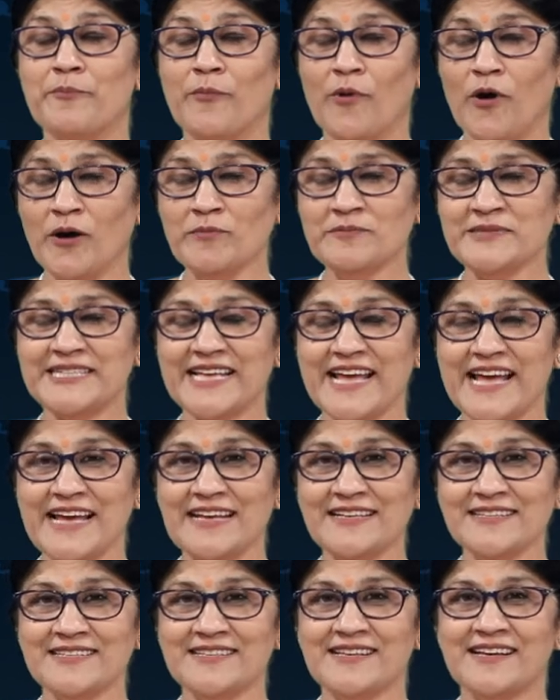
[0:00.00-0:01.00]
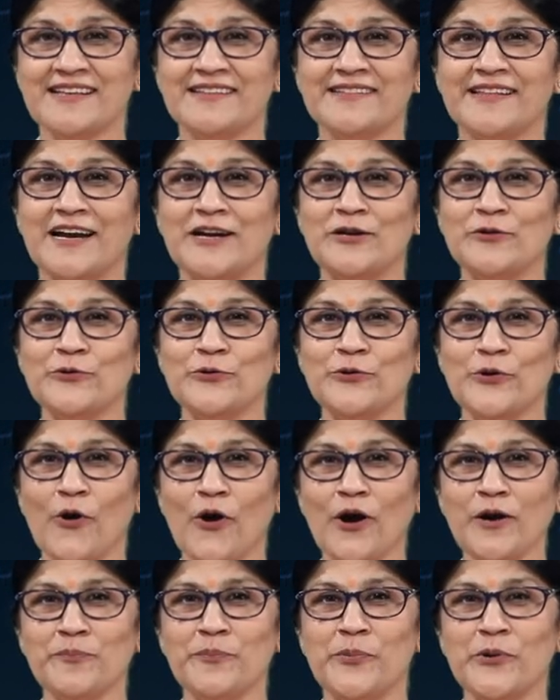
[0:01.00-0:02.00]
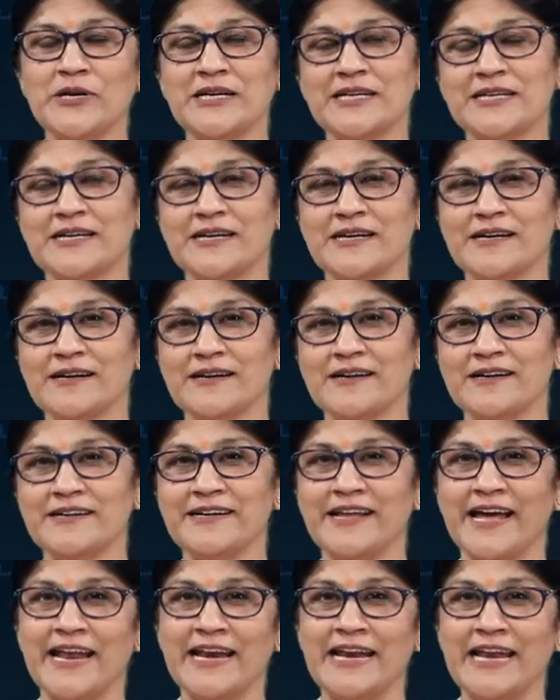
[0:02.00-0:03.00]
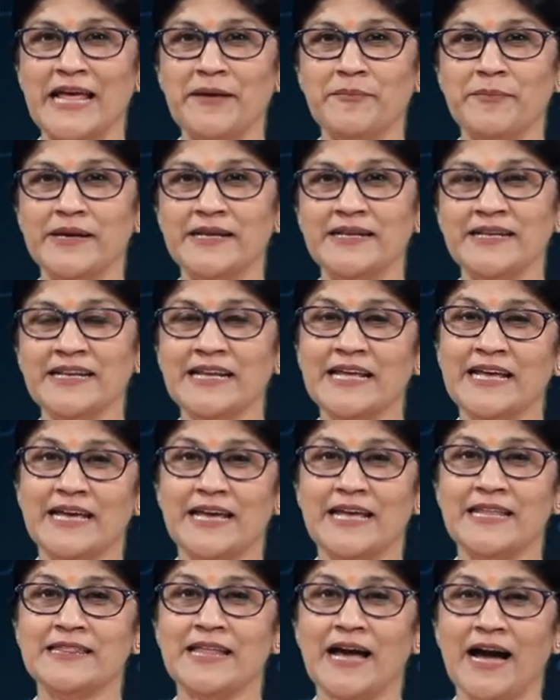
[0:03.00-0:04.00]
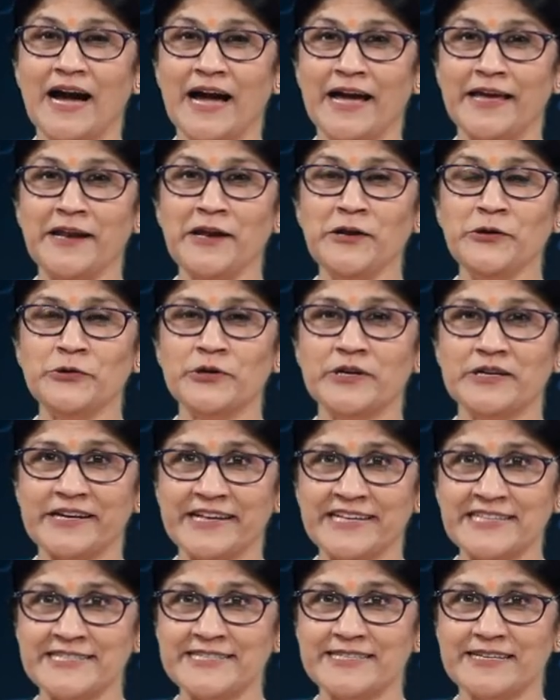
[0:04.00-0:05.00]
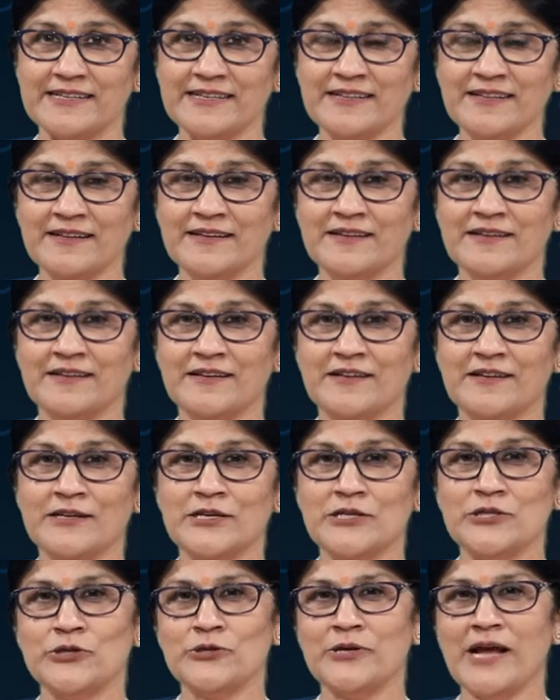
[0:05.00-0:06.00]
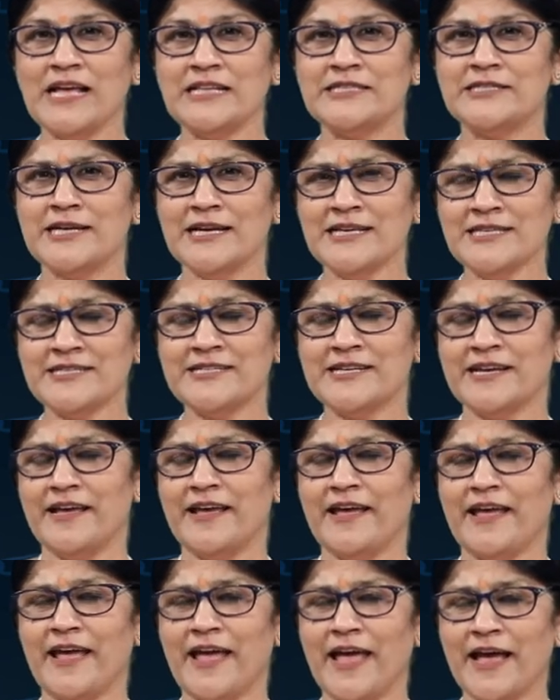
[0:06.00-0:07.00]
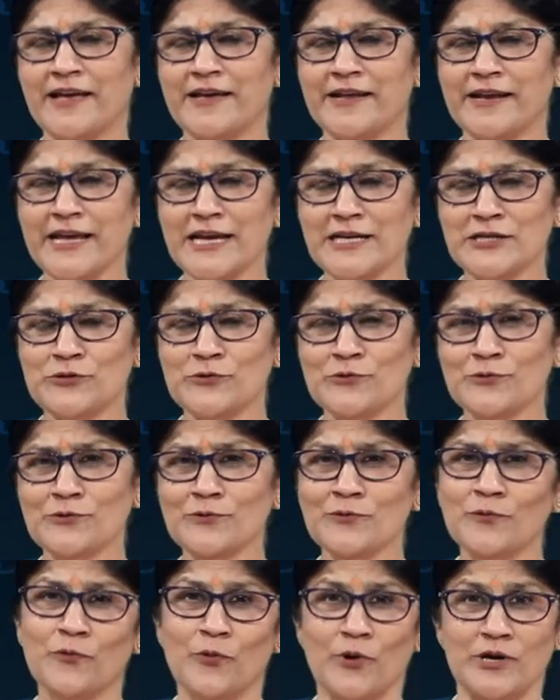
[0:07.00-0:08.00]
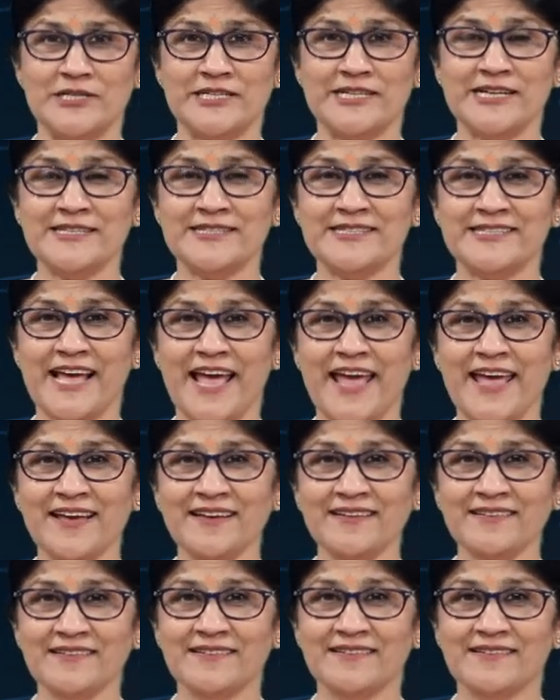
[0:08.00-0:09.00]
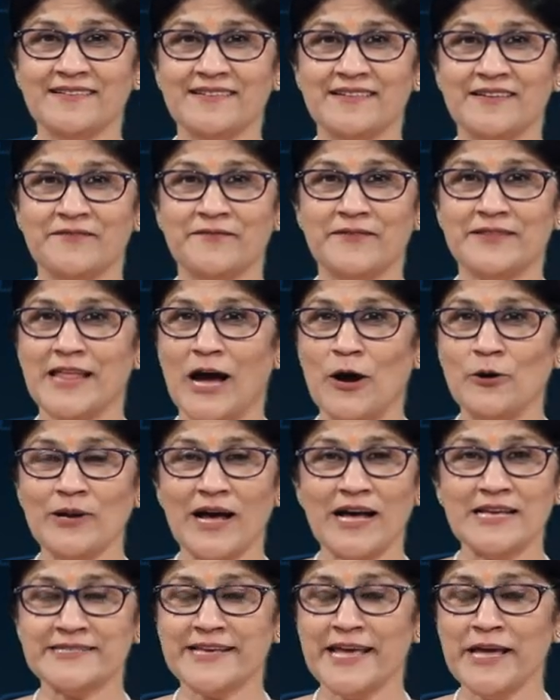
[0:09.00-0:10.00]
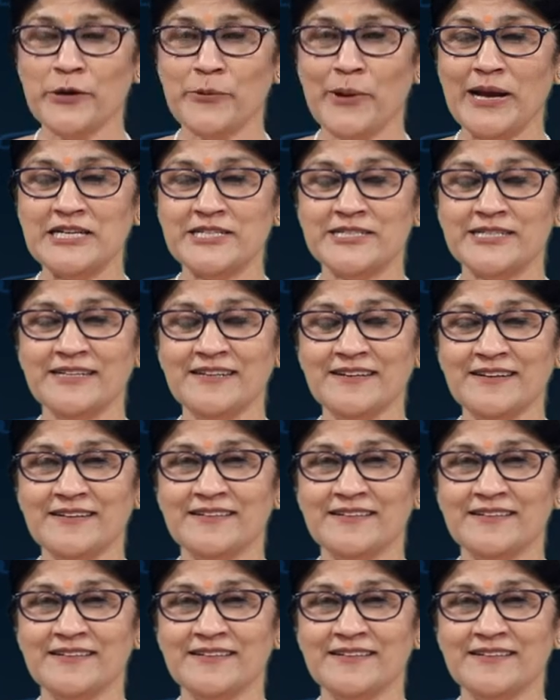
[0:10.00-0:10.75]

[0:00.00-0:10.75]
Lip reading: mom says that do not put curd and lemon in the iron utensil, should I just agree to what she is saying without asking question,